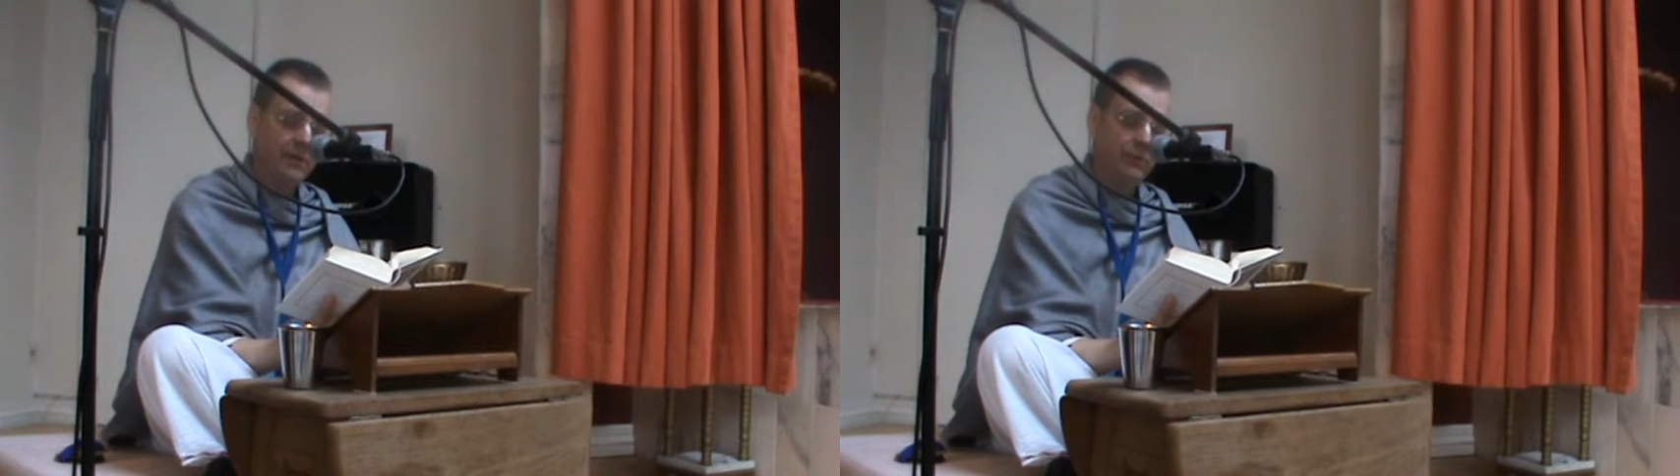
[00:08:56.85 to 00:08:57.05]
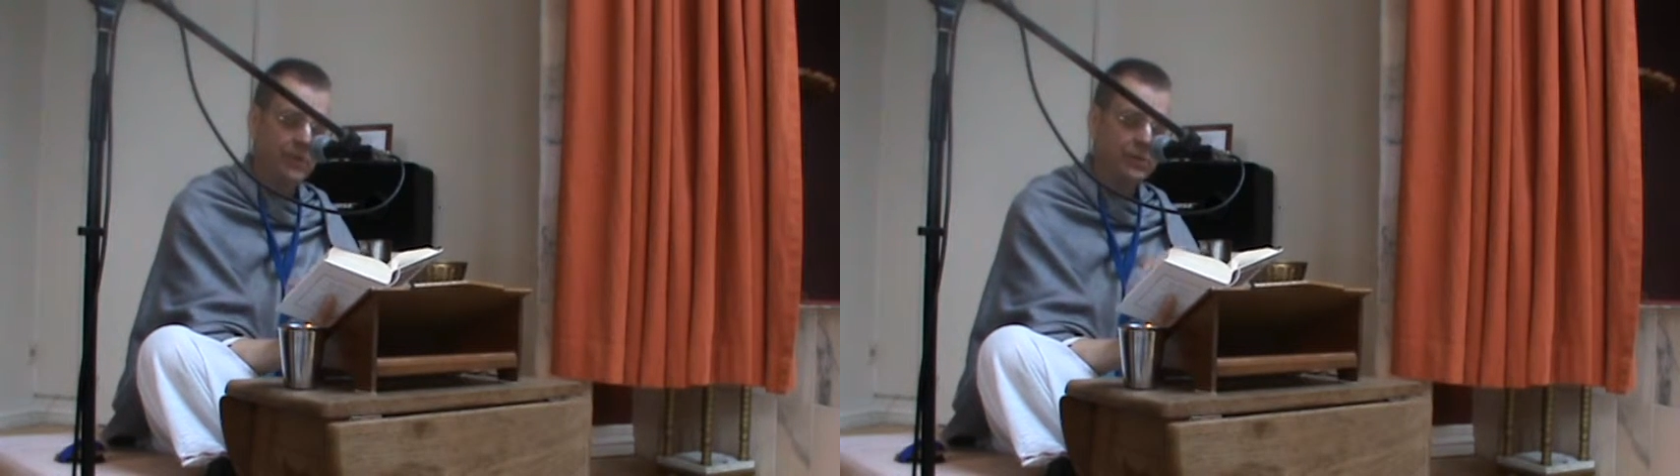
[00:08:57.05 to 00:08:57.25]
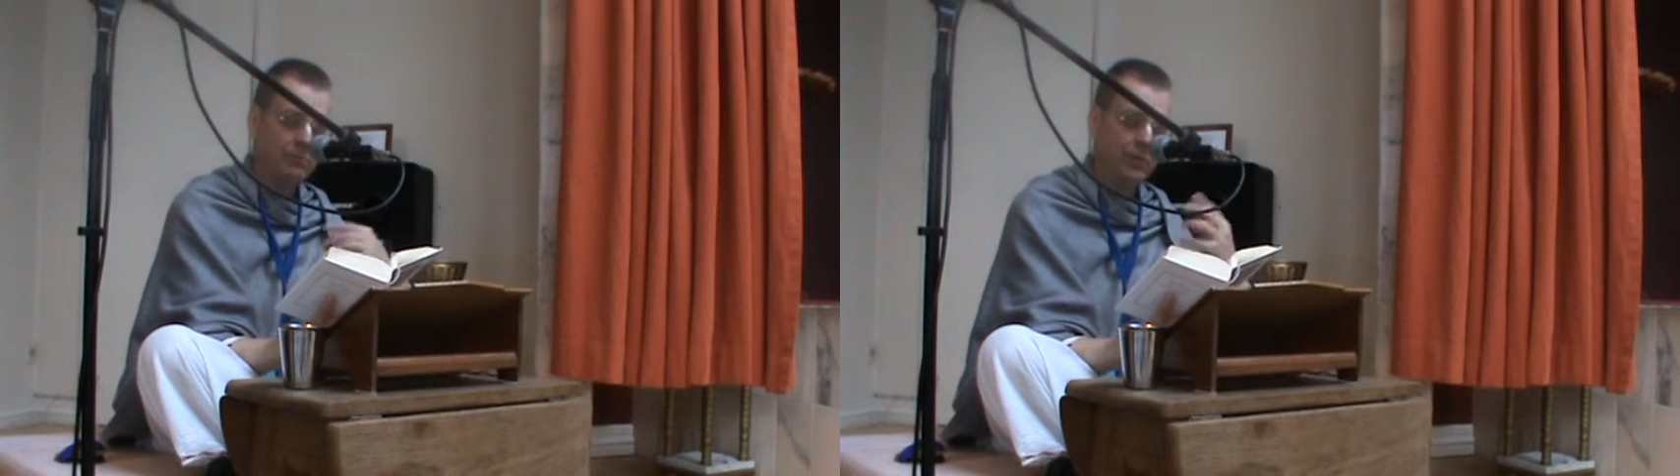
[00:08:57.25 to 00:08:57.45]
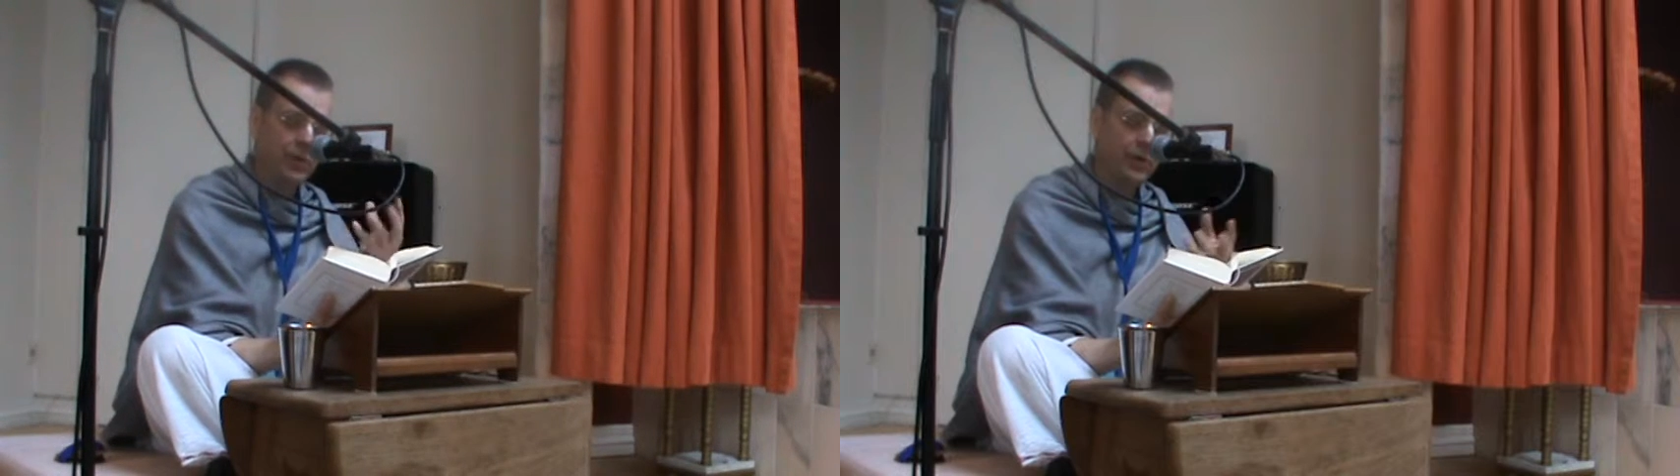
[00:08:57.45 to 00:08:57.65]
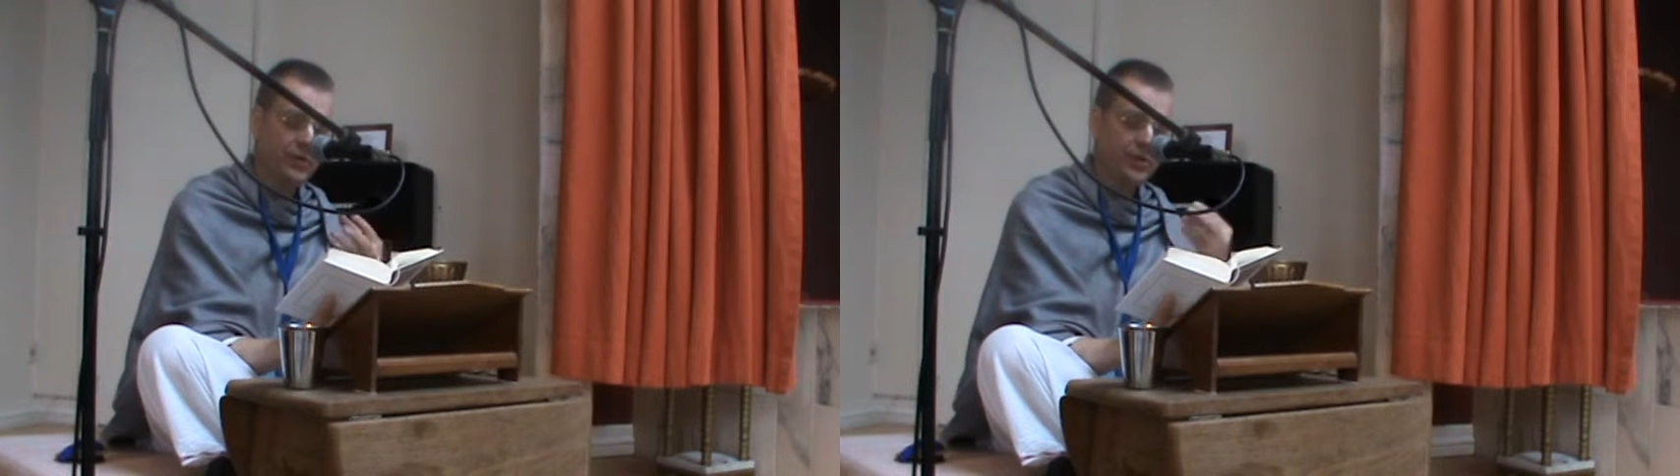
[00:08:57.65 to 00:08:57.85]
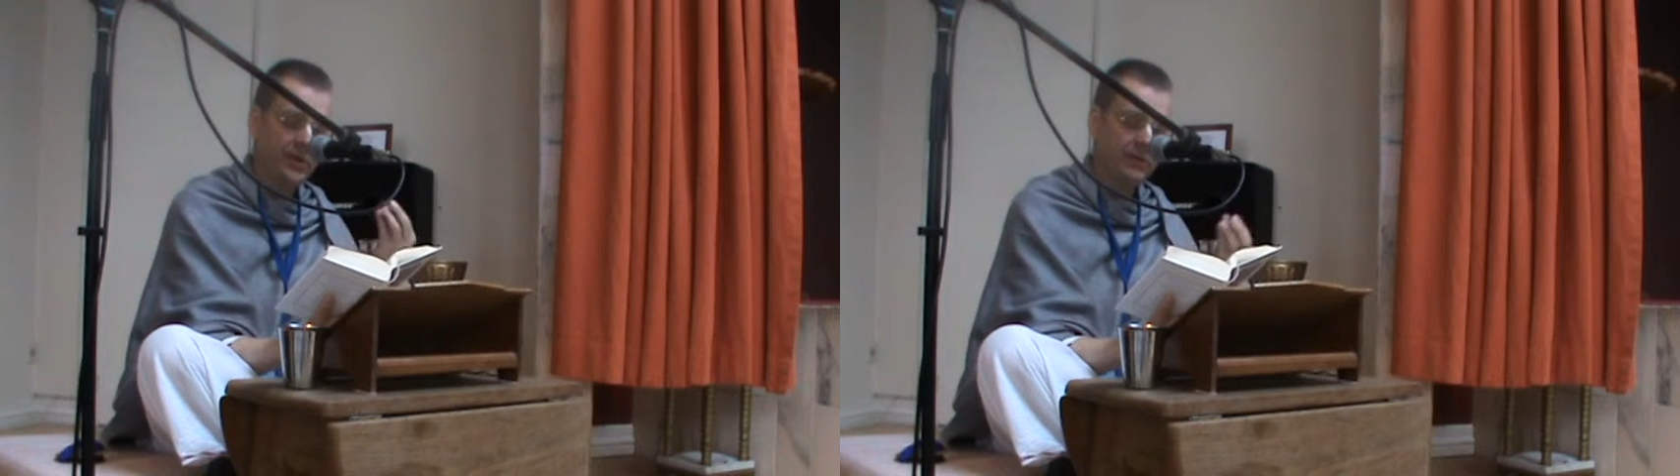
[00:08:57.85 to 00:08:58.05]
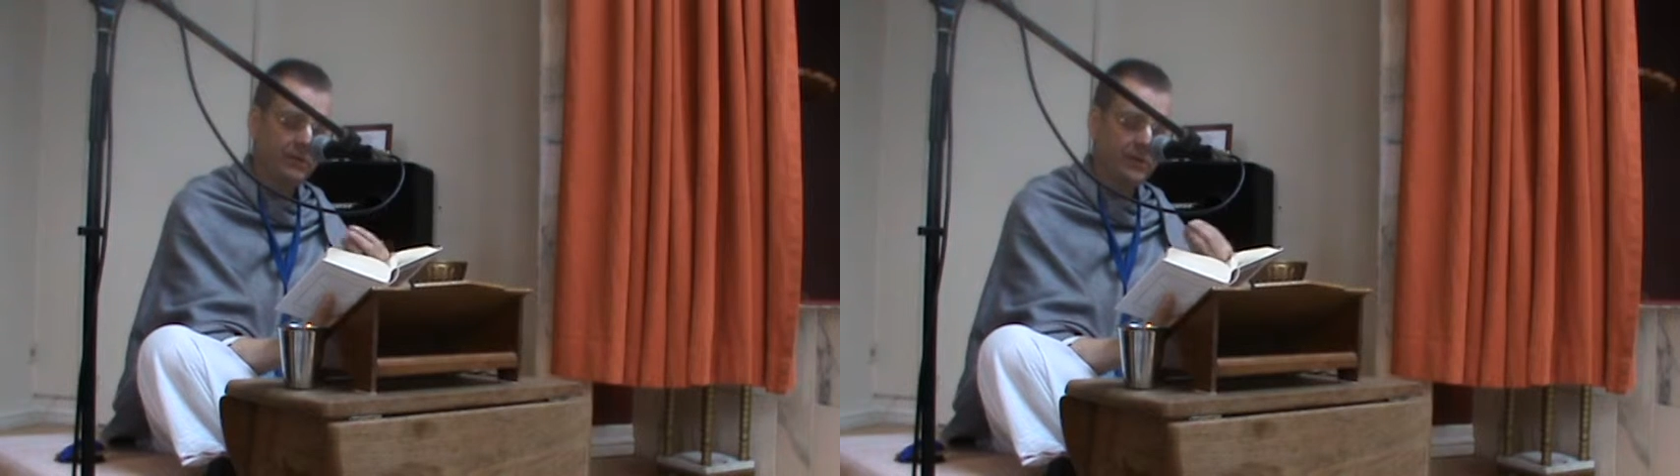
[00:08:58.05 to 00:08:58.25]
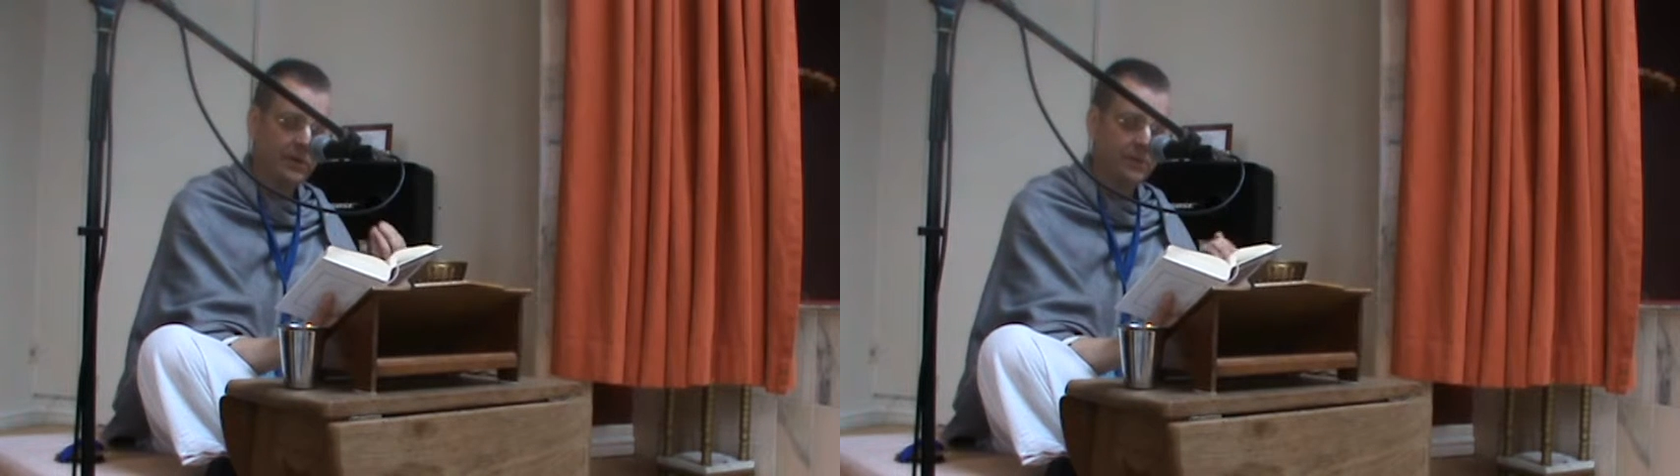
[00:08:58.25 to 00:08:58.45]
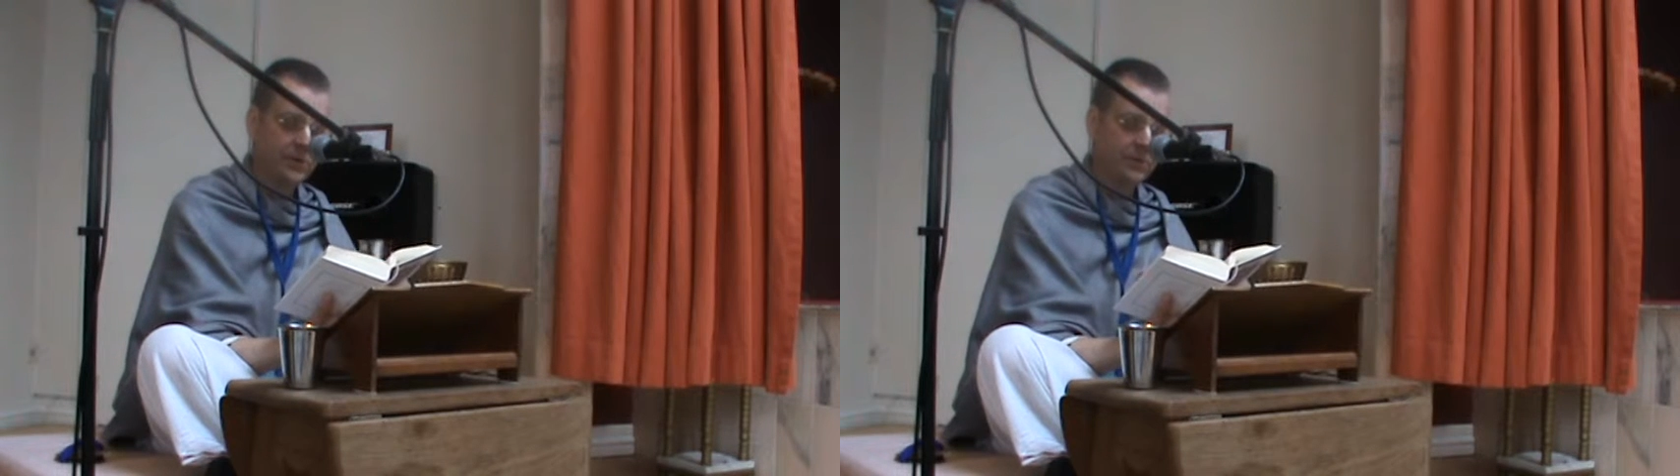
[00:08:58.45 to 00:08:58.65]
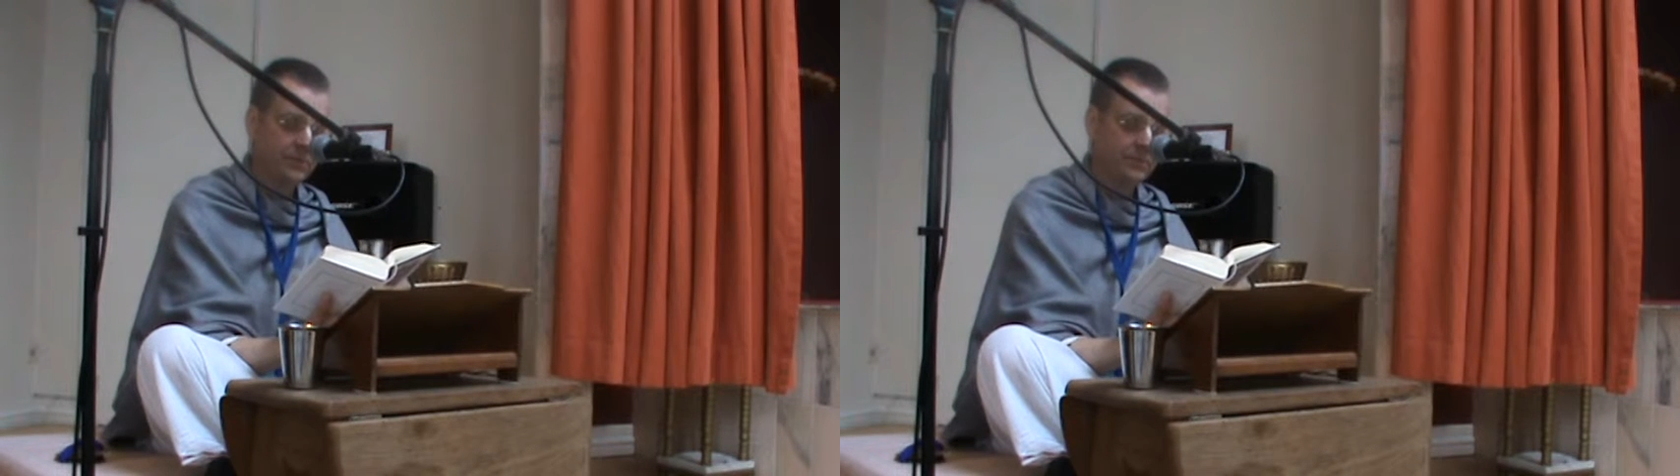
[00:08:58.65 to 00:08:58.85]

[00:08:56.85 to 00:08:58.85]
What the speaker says: which merge into the ocean.